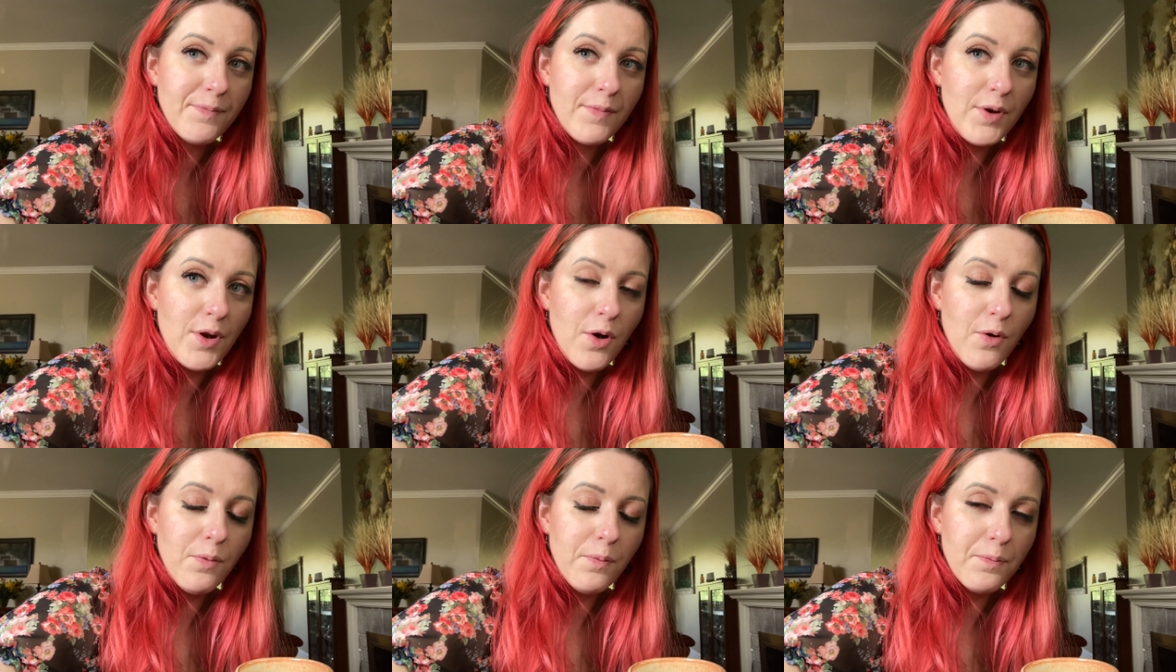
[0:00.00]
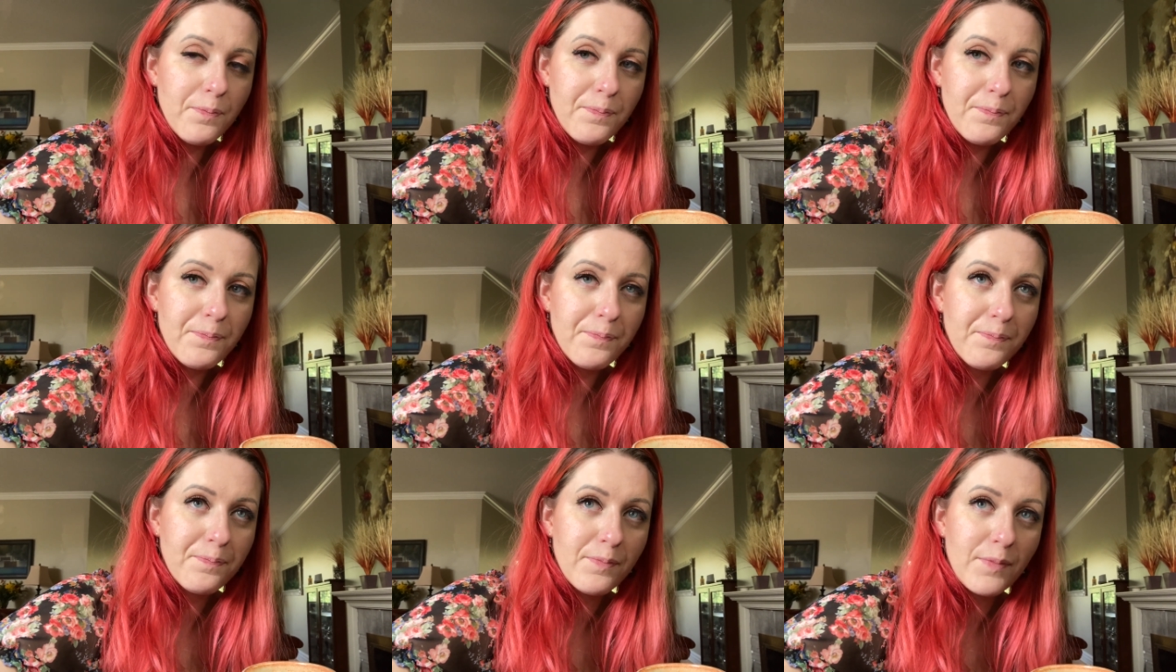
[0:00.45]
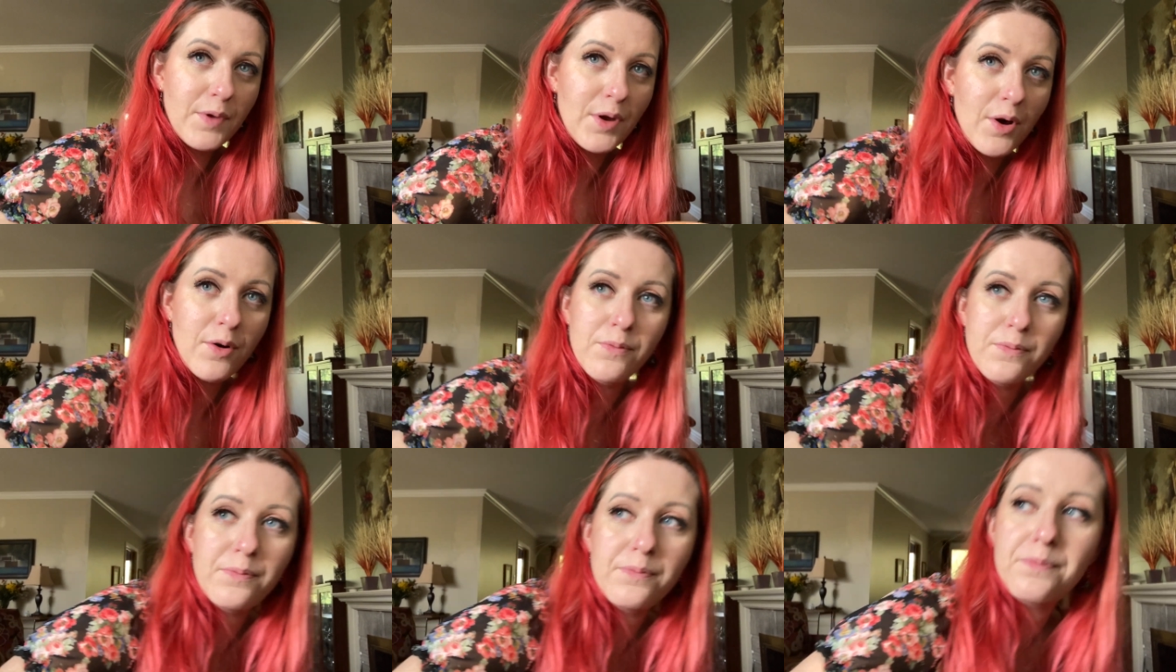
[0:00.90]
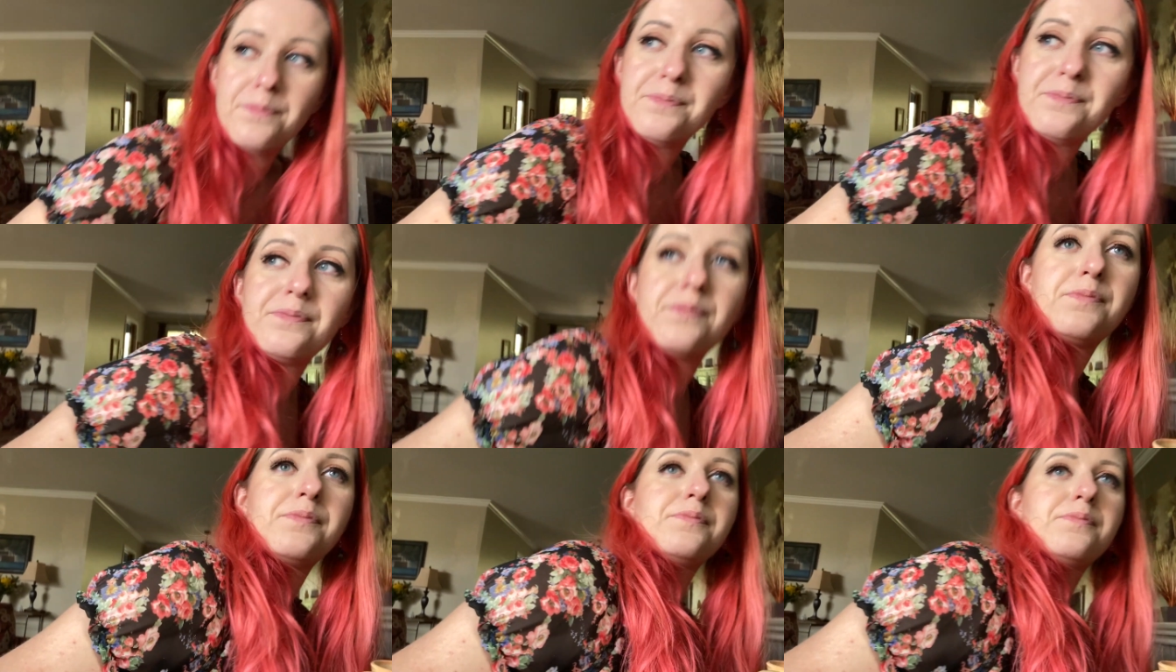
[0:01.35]
Nope, nope,
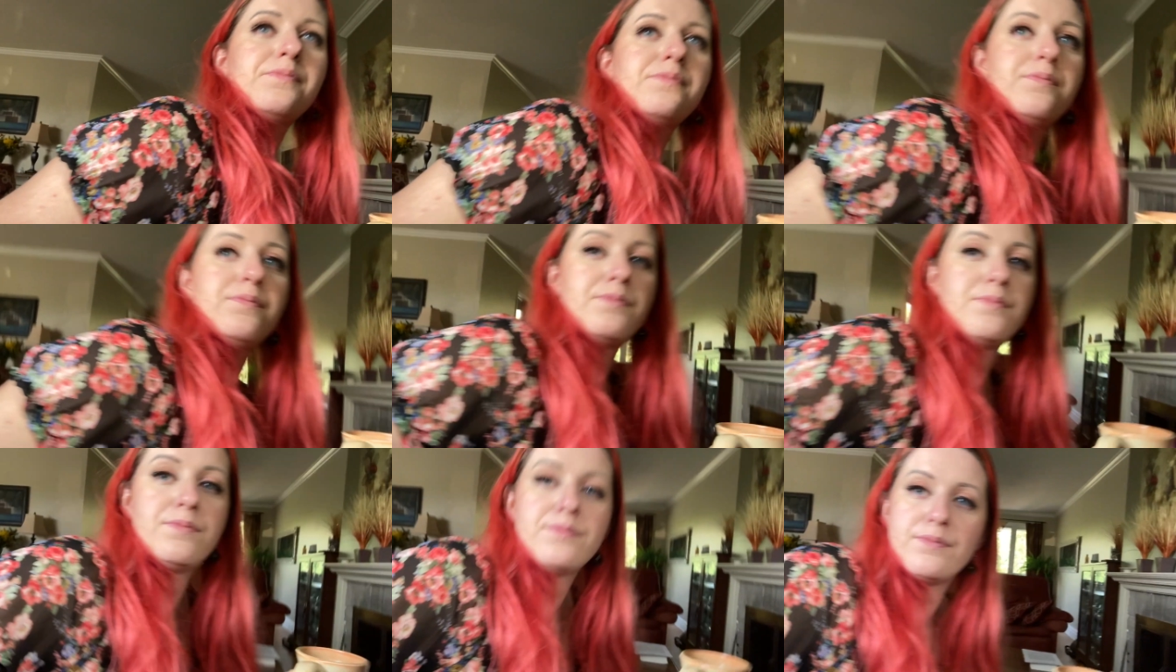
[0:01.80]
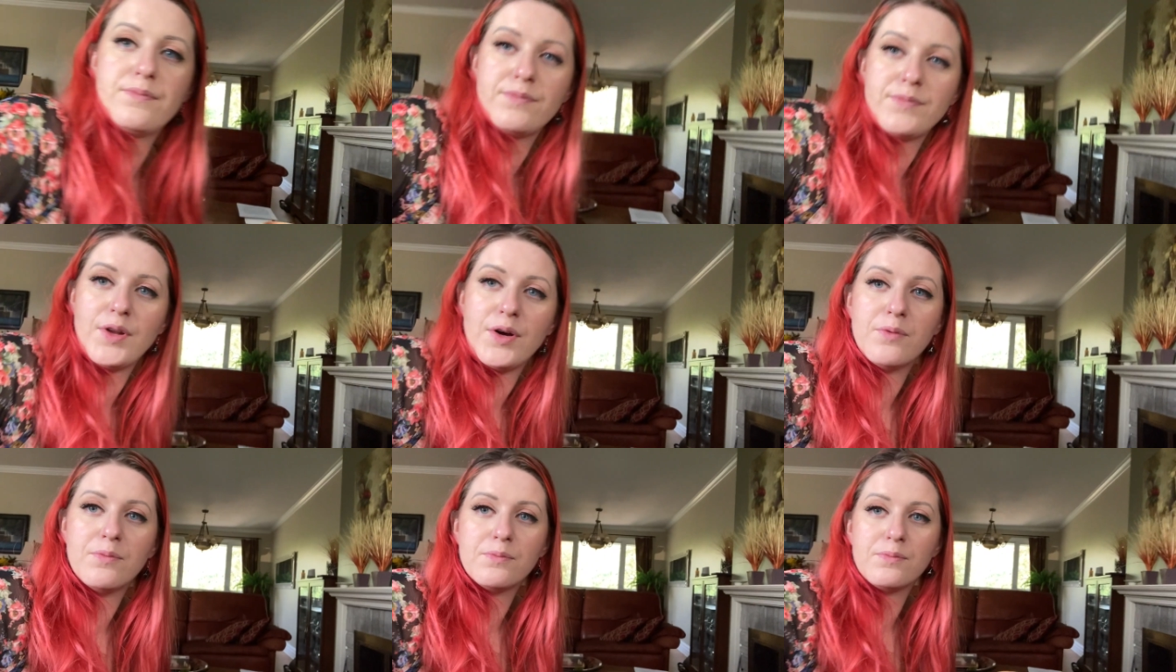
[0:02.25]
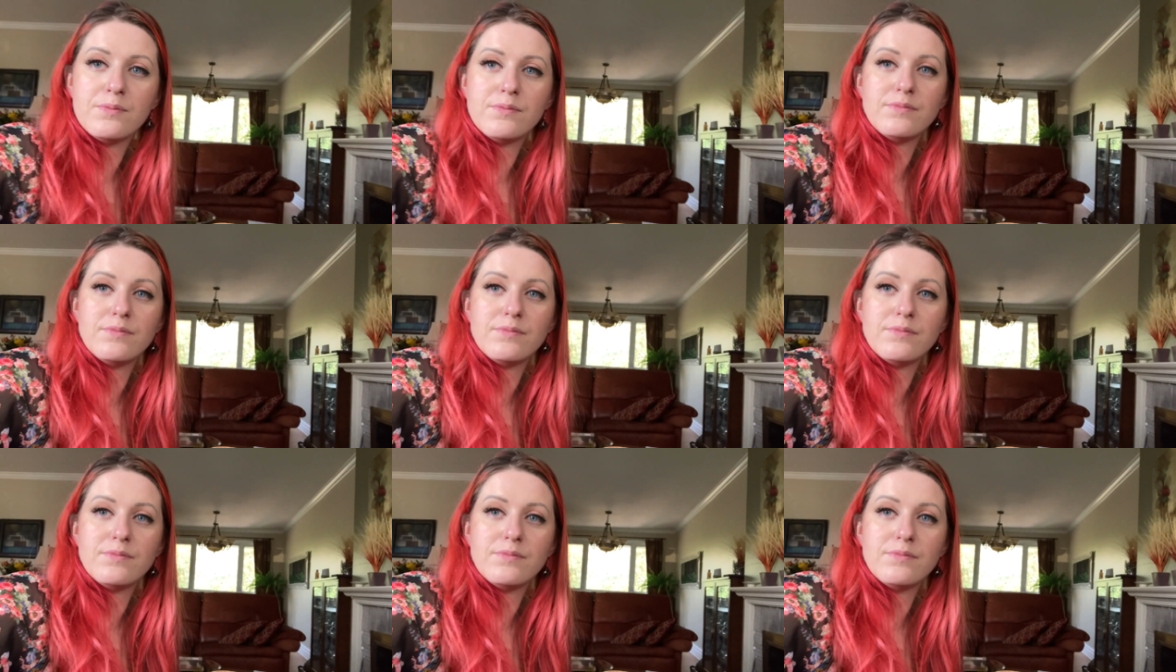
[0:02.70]
nope.